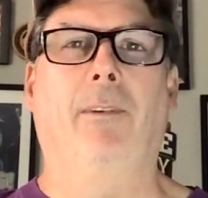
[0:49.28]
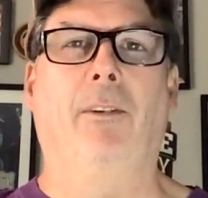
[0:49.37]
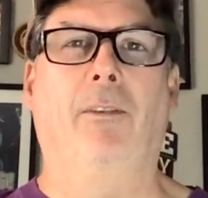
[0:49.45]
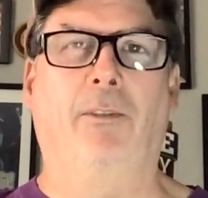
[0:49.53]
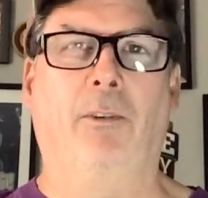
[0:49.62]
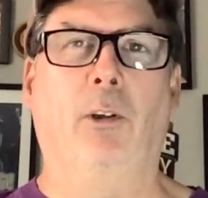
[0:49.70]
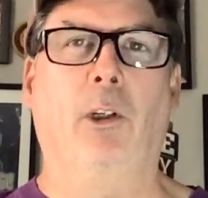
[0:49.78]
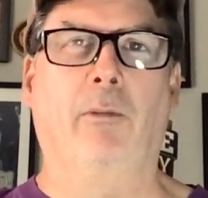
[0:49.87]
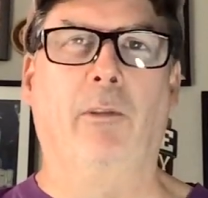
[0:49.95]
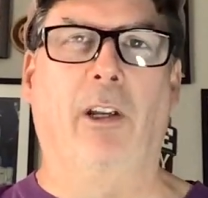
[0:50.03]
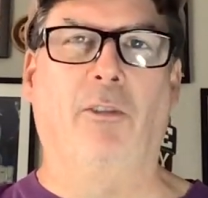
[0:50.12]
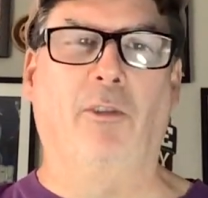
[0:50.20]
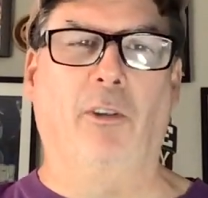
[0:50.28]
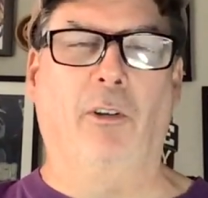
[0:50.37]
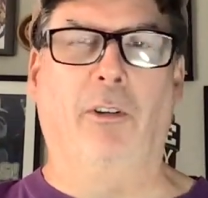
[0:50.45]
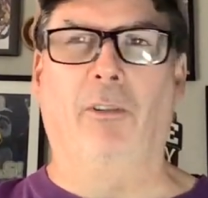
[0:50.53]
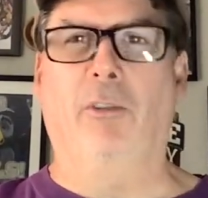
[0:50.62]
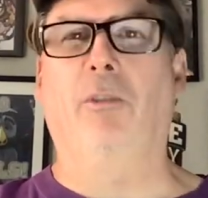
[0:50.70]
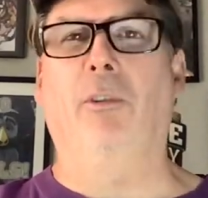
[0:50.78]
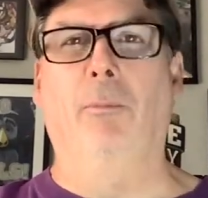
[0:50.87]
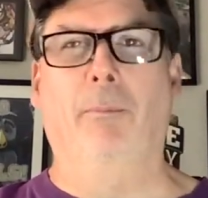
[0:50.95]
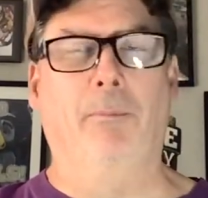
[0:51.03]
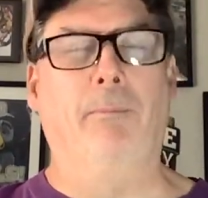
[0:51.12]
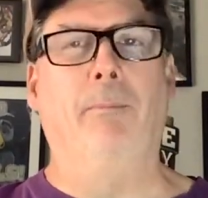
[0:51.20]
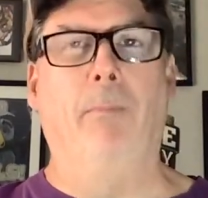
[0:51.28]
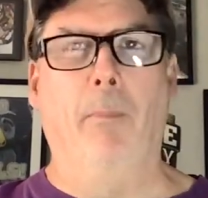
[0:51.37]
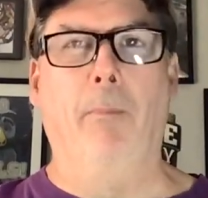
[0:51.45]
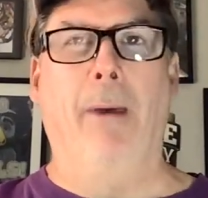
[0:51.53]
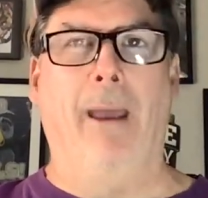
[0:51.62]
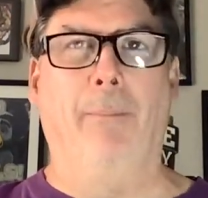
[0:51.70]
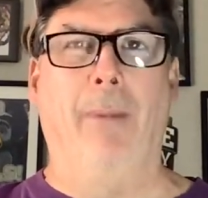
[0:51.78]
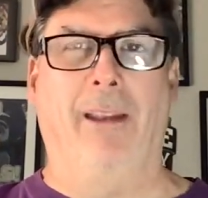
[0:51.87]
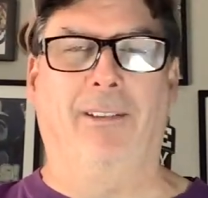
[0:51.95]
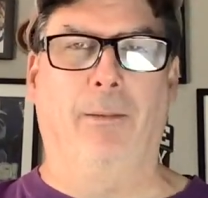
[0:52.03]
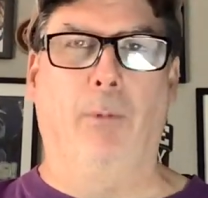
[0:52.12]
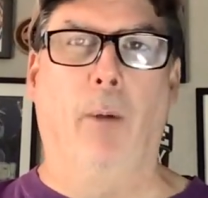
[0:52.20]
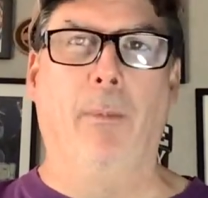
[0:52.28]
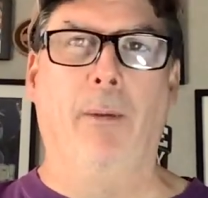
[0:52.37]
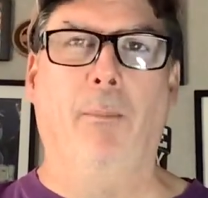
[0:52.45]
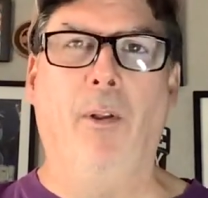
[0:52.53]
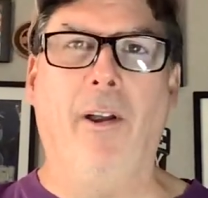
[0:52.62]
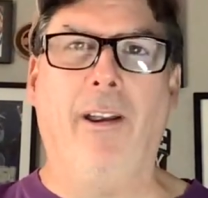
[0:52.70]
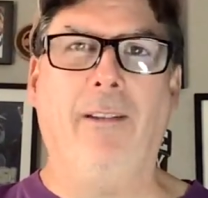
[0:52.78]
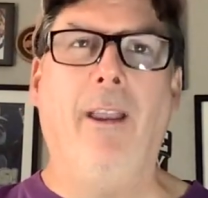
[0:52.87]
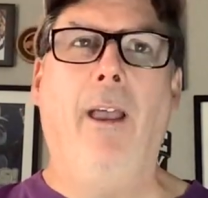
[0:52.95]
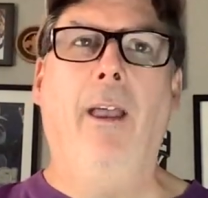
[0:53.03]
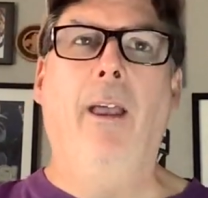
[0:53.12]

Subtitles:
Start over next year because there's some bad basketball being played,